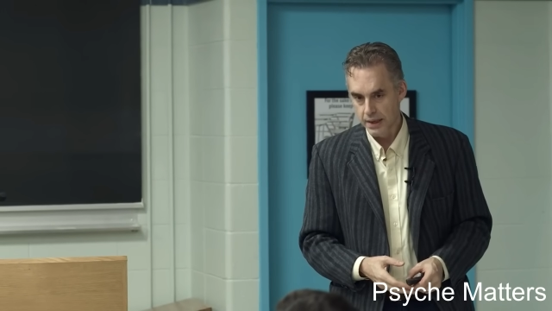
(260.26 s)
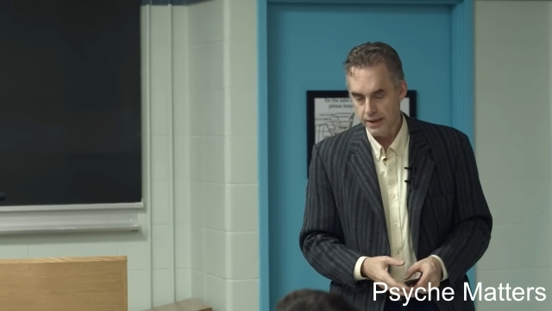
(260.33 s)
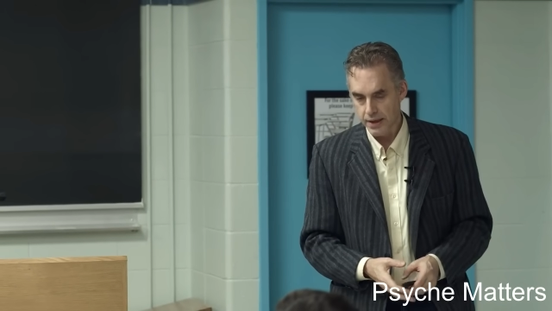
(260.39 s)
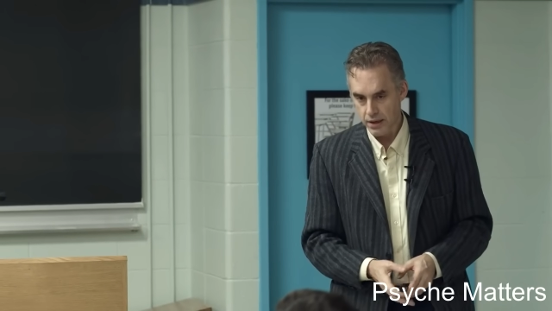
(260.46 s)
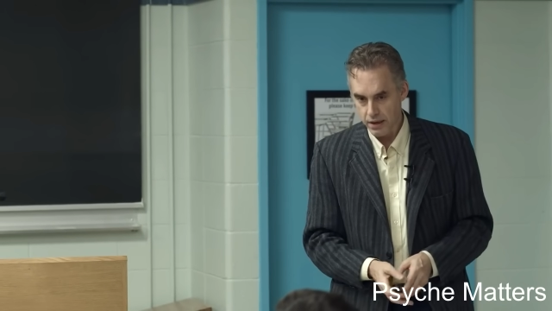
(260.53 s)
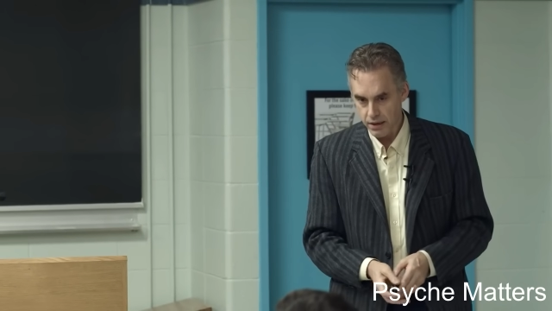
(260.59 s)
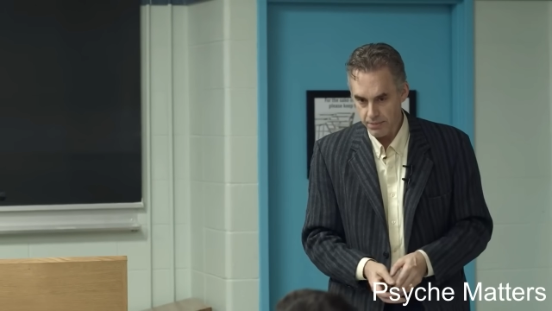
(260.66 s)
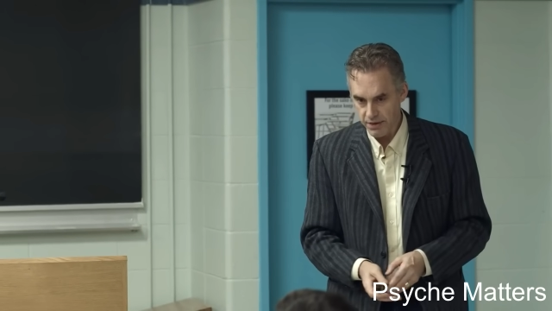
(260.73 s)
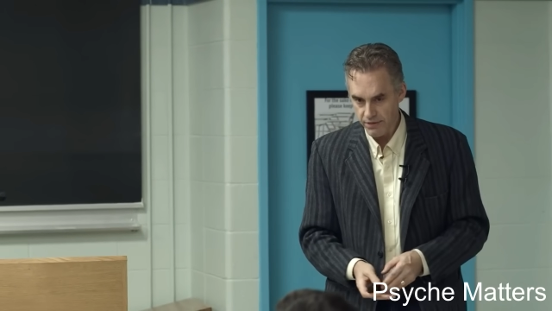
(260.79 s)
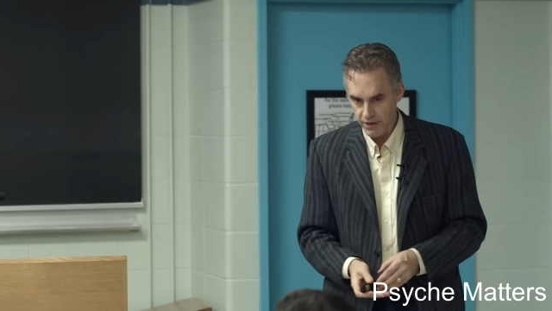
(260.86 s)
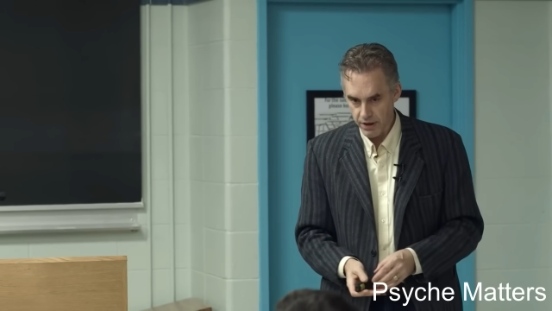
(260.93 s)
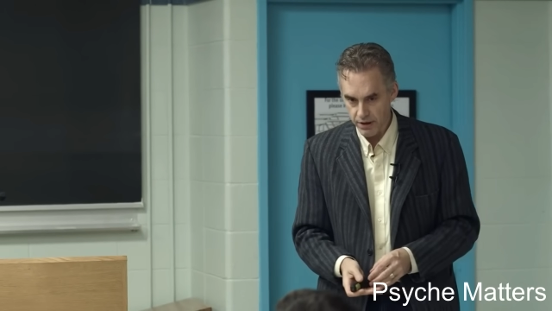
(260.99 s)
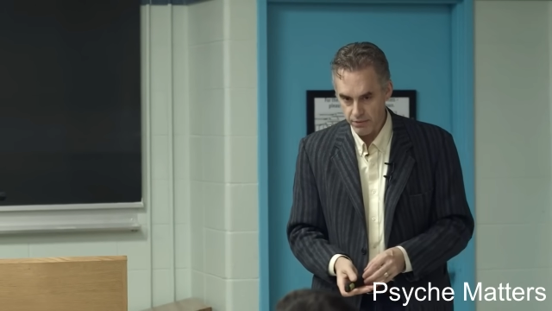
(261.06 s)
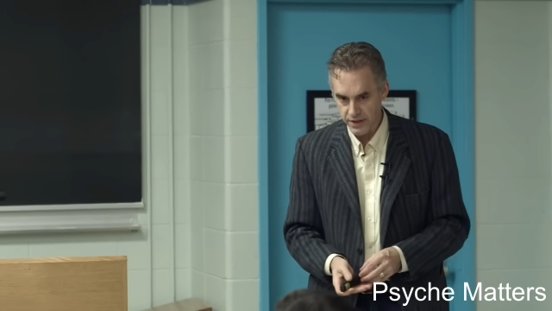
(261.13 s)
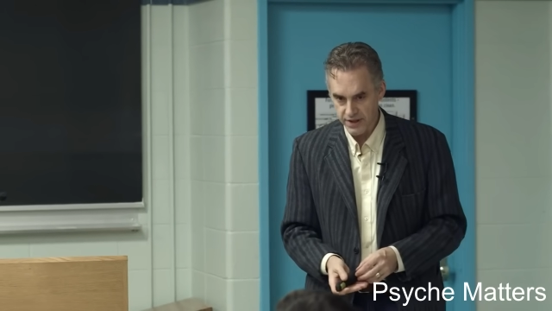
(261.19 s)
that are going to be
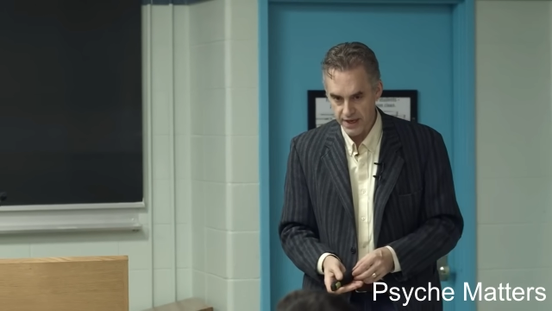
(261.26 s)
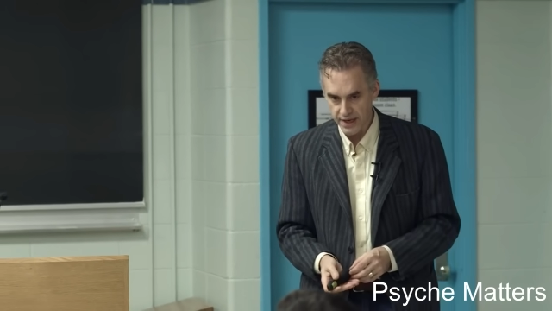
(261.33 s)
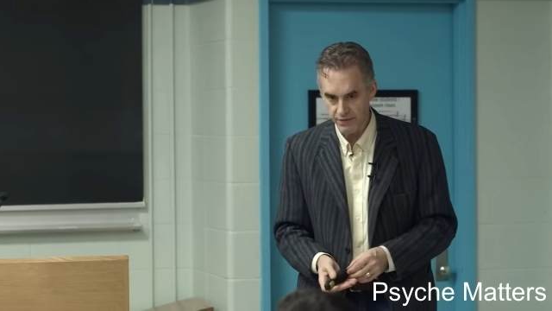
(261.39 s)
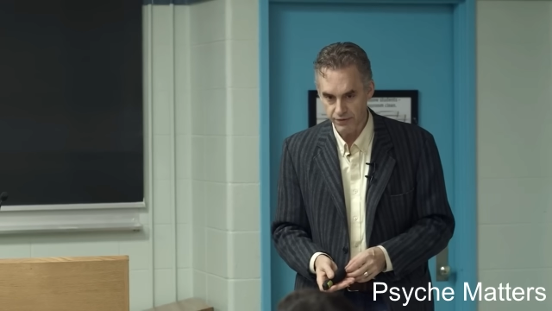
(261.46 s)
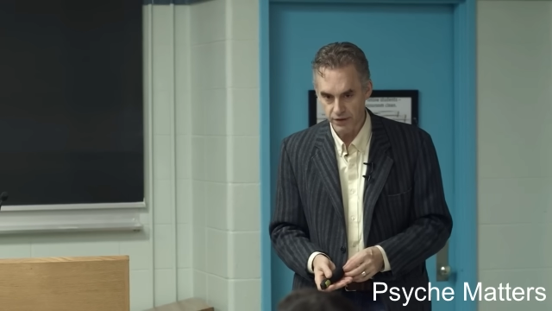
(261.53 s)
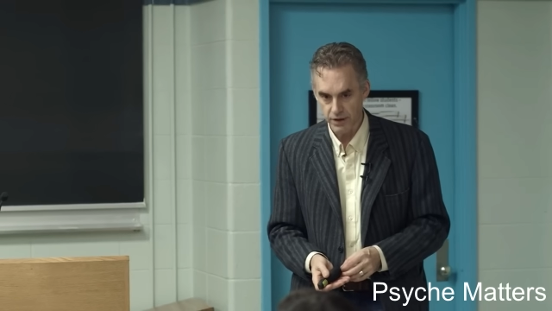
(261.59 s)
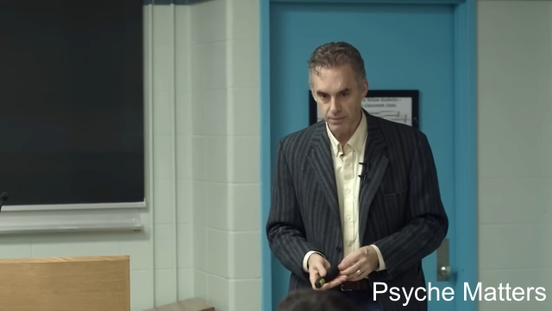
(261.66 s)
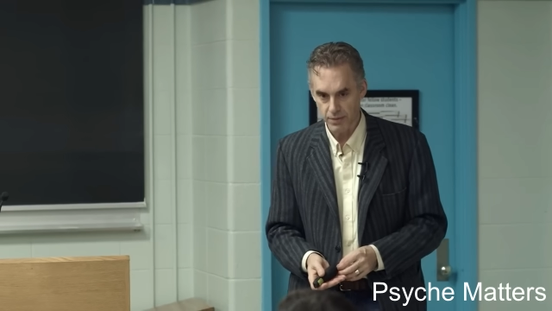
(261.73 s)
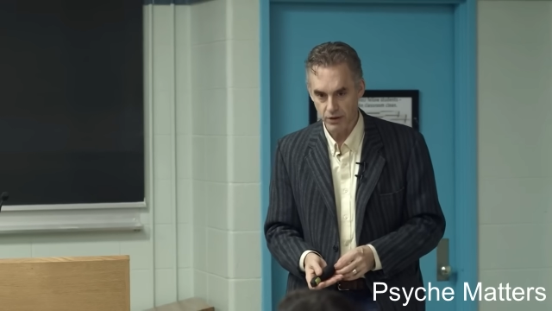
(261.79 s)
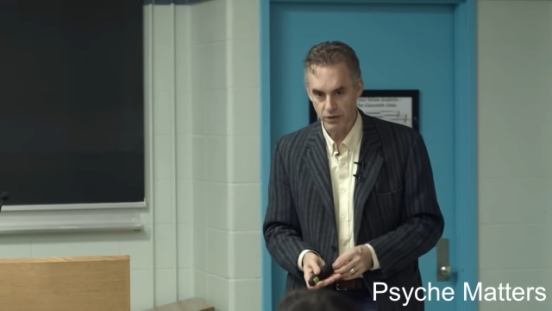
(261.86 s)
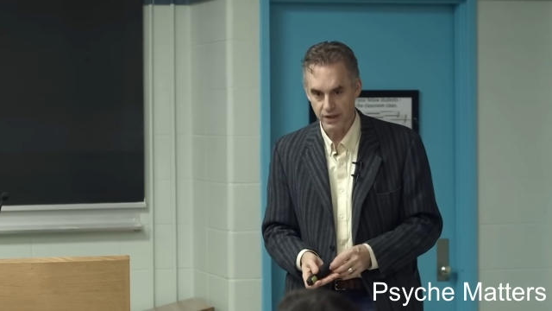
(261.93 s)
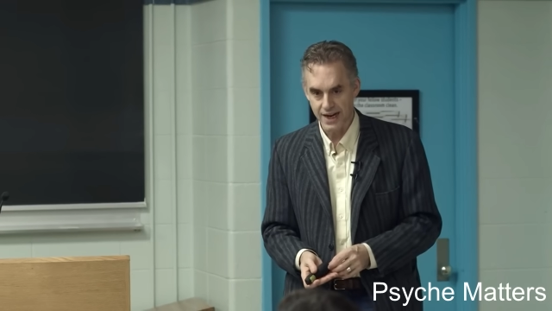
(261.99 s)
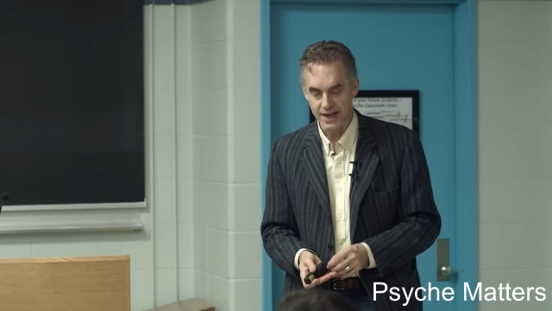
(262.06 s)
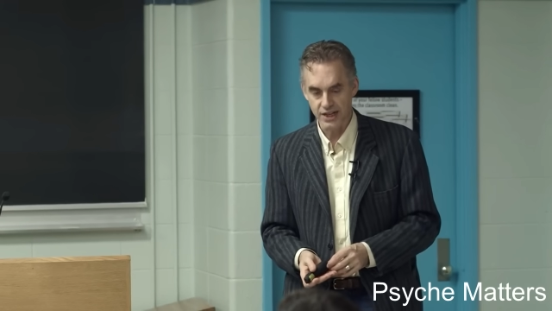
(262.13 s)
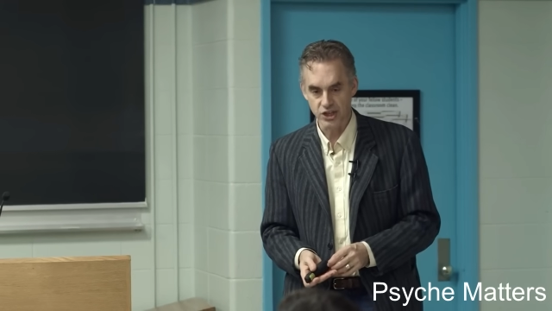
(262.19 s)
very resentful about
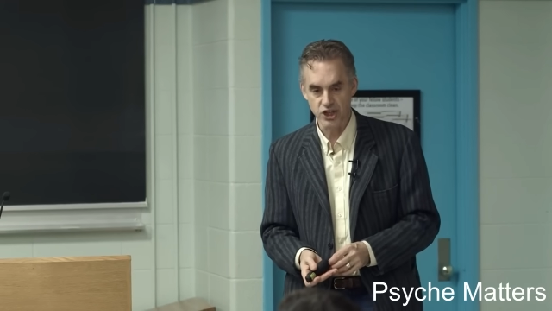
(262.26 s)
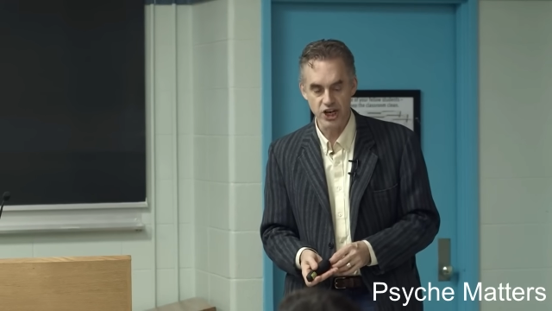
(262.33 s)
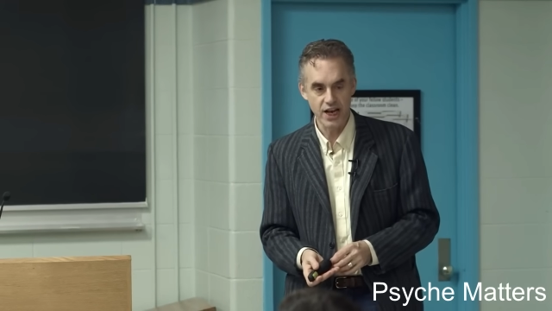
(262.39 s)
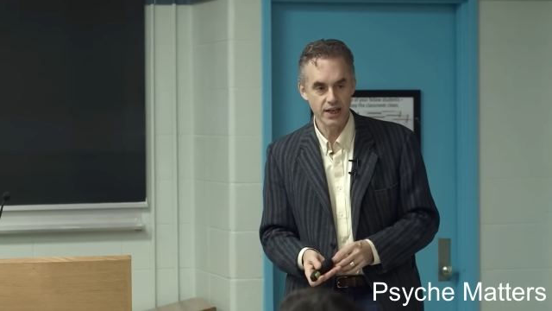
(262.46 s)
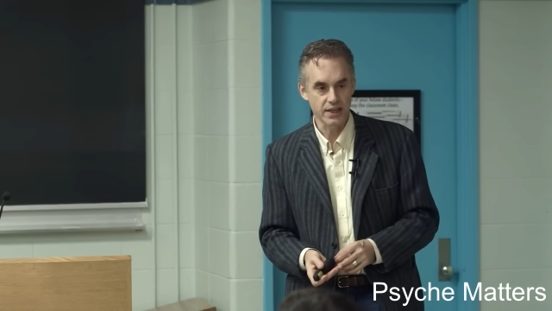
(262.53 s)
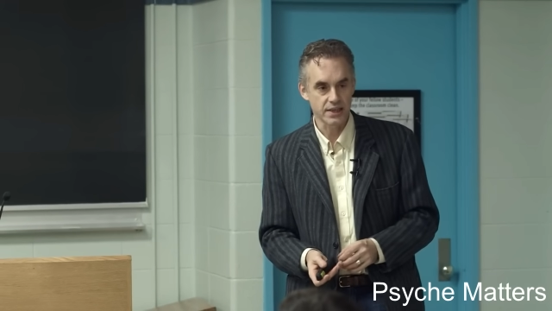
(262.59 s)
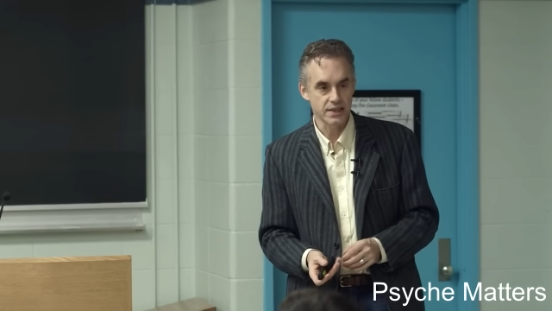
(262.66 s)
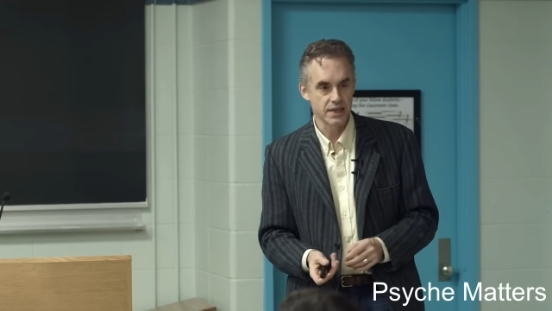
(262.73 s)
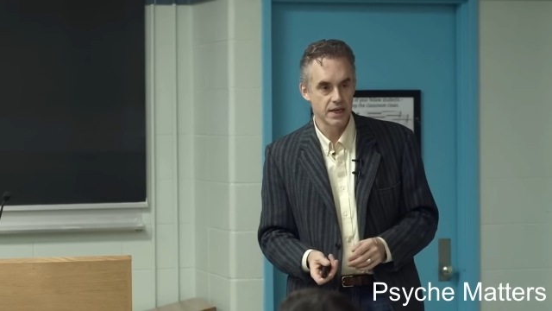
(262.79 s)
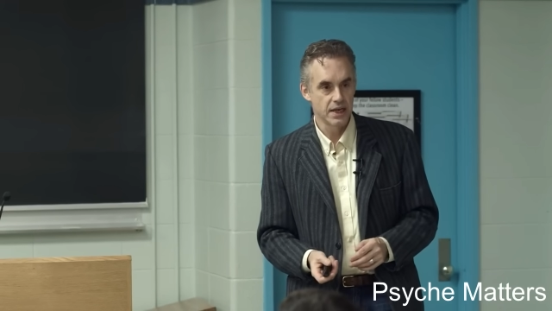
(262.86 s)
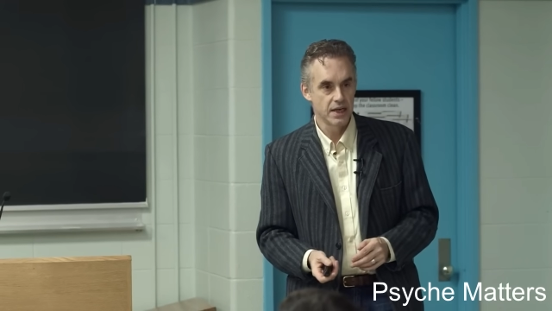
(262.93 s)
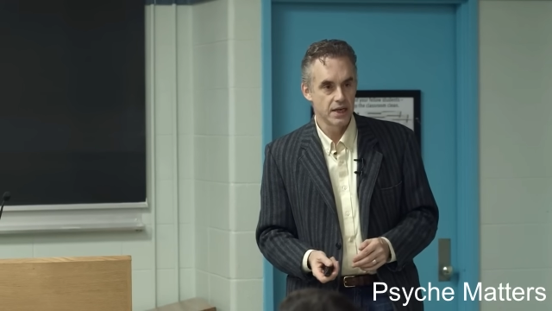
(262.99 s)
that and jealous.